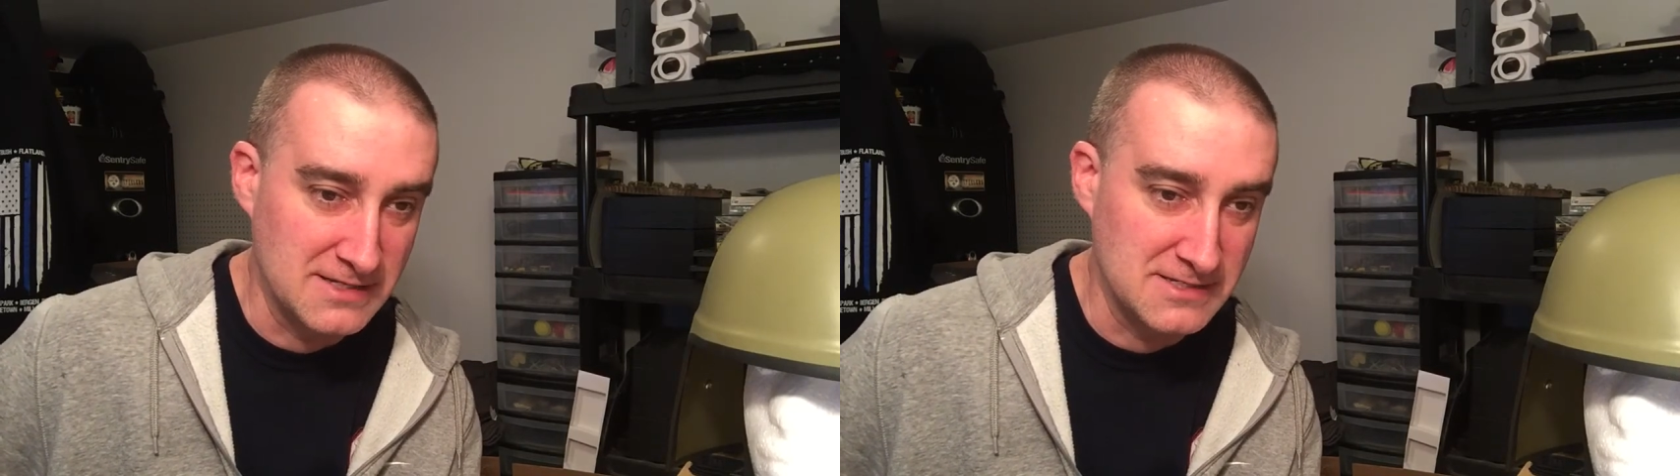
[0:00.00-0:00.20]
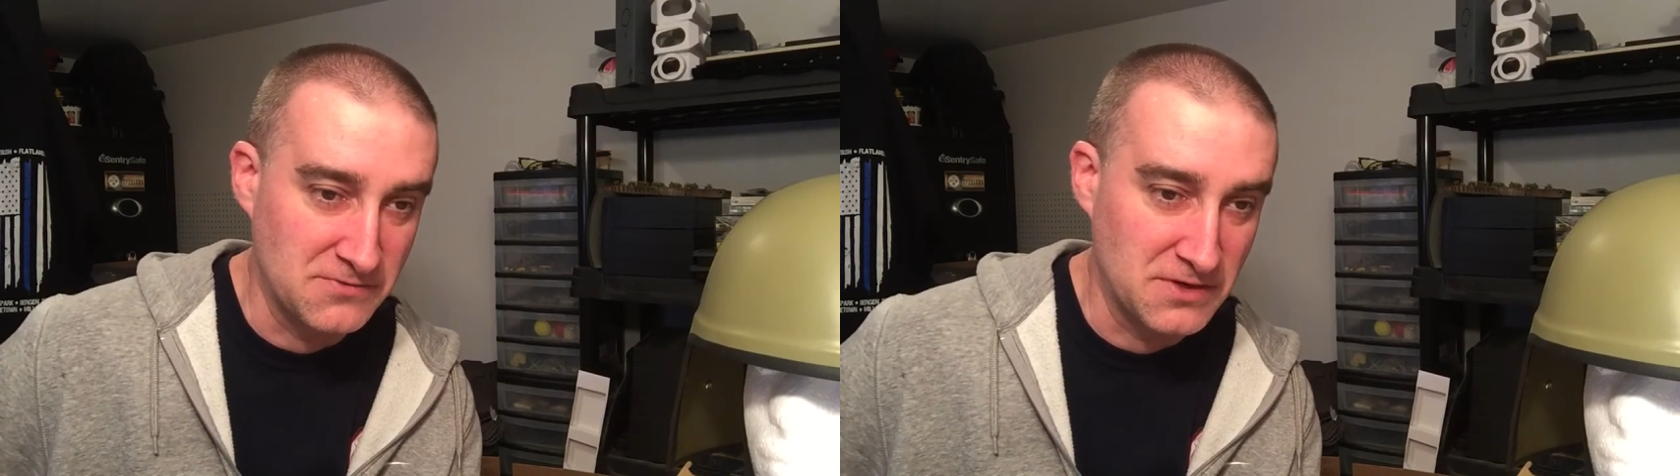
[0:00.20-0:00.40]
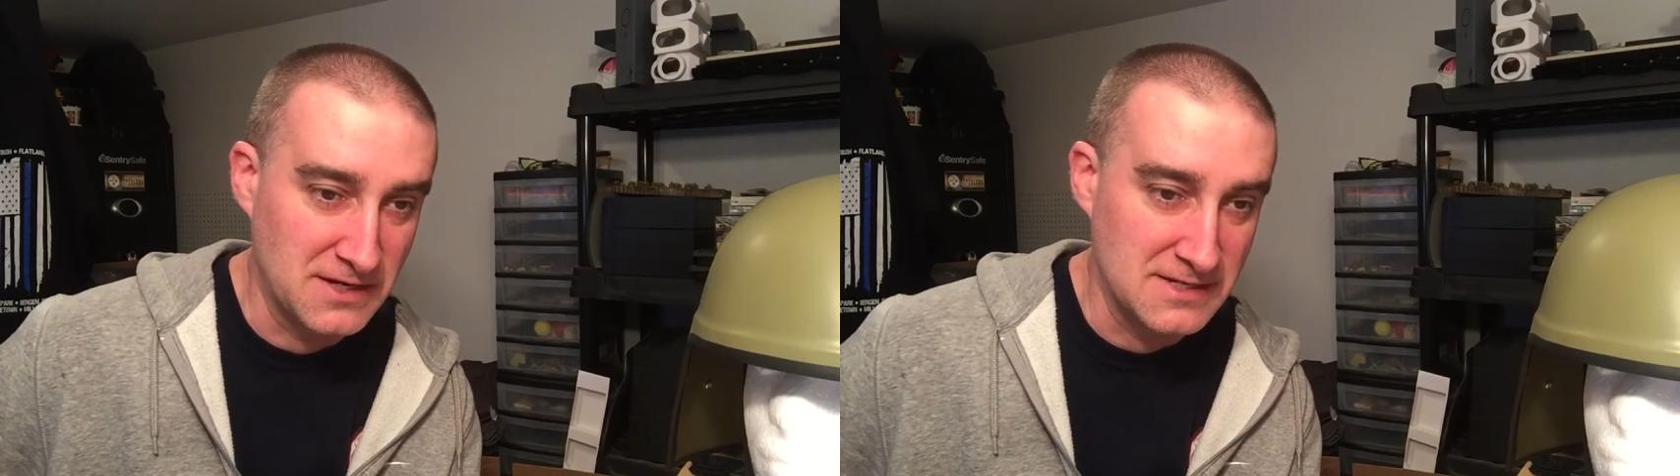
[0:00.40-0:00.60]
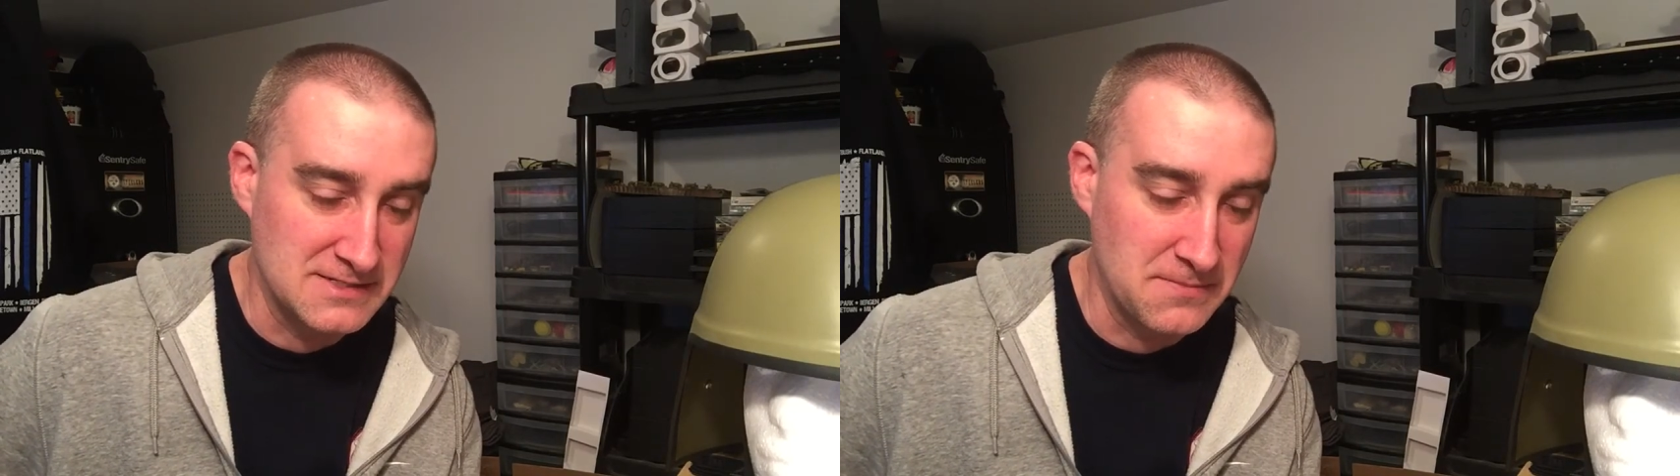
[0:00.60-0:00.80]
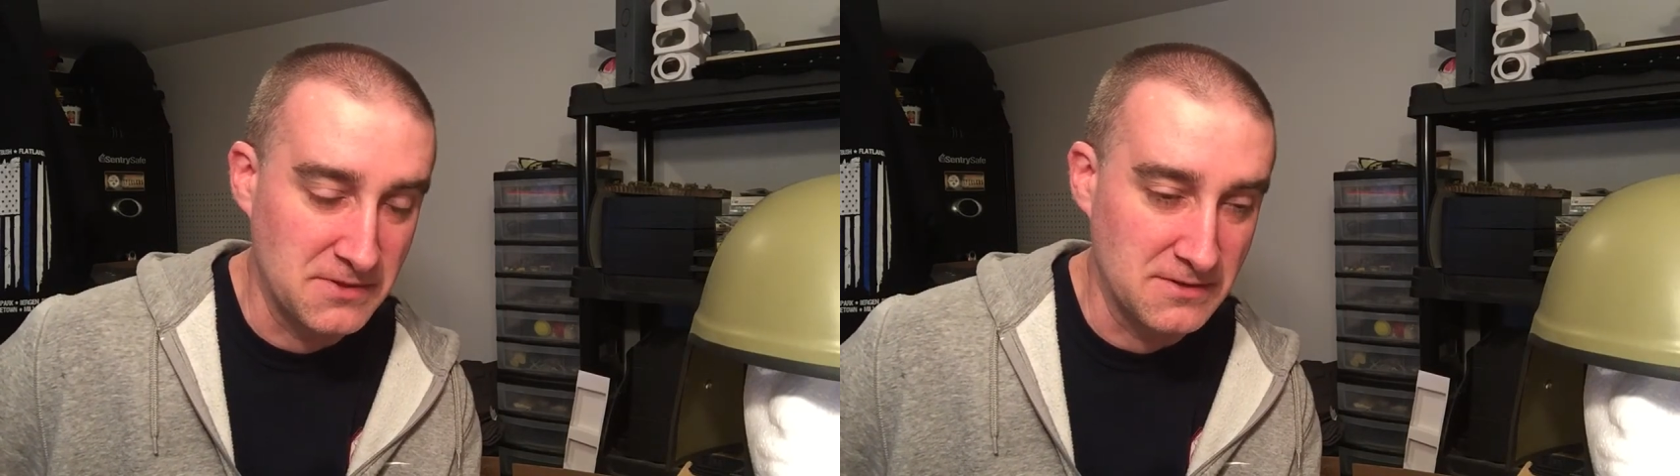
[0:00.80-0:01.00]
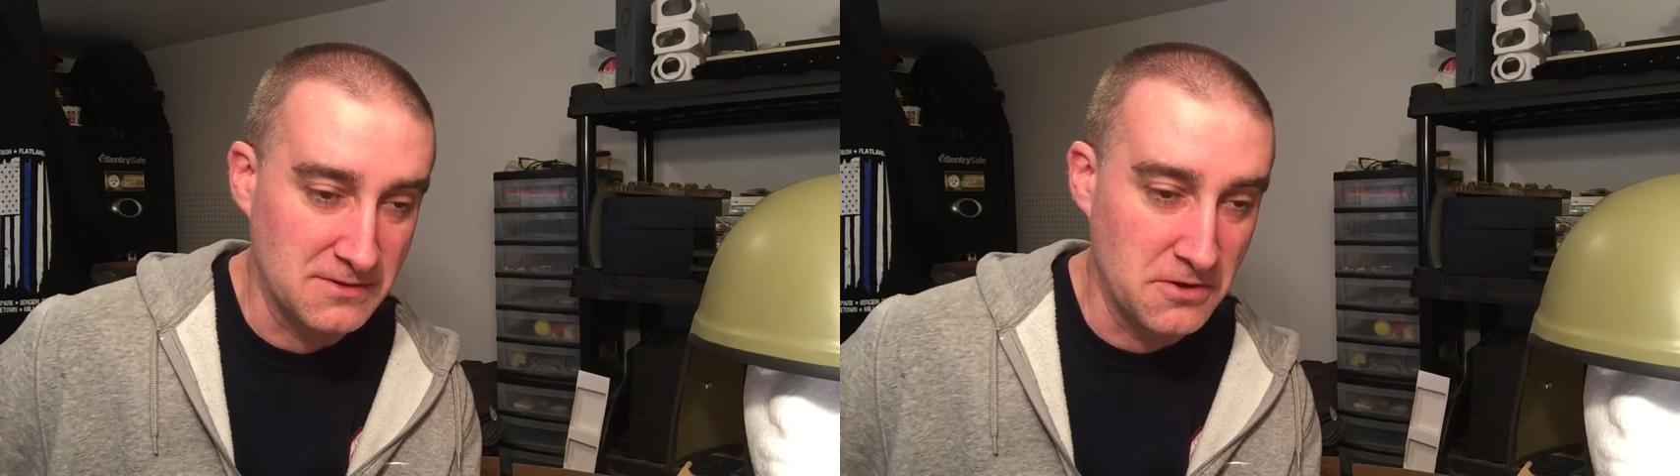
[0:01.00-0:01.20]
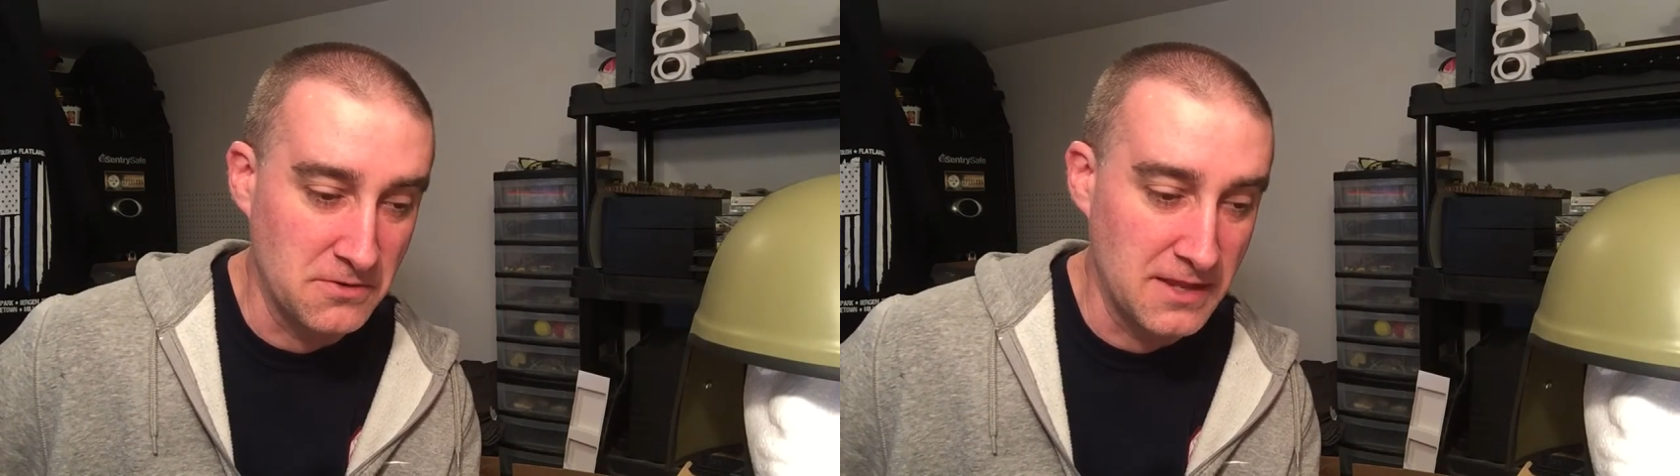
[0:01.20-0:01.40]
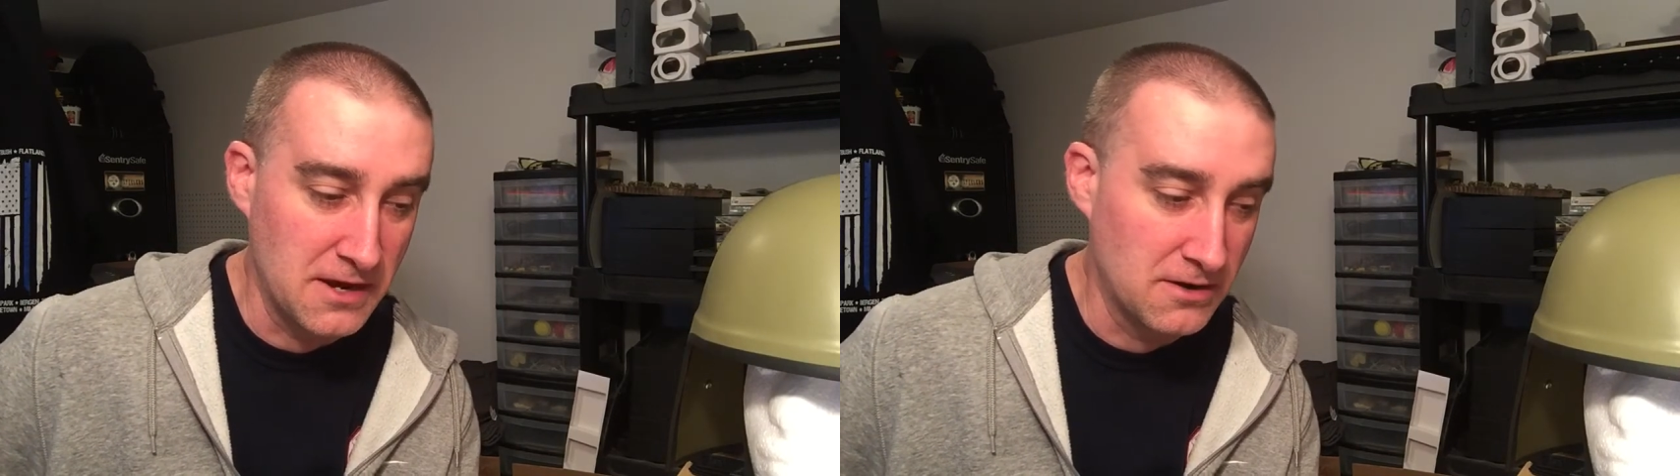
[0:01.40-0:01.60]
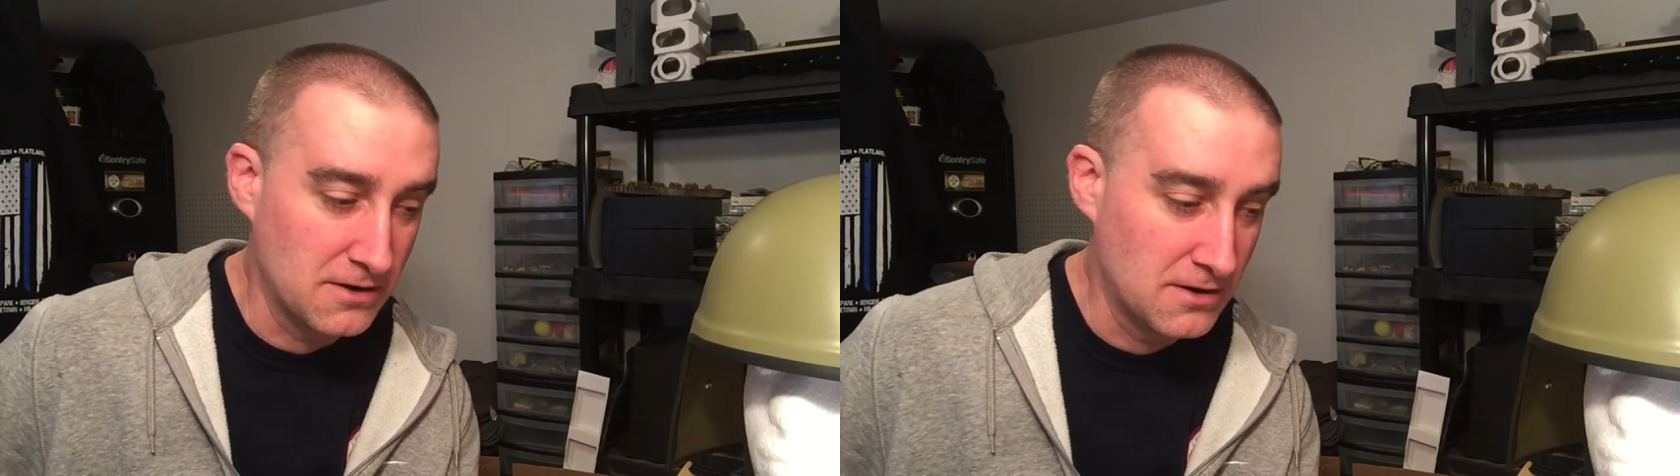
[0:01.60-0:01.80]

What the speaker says: and see if we can get something going there.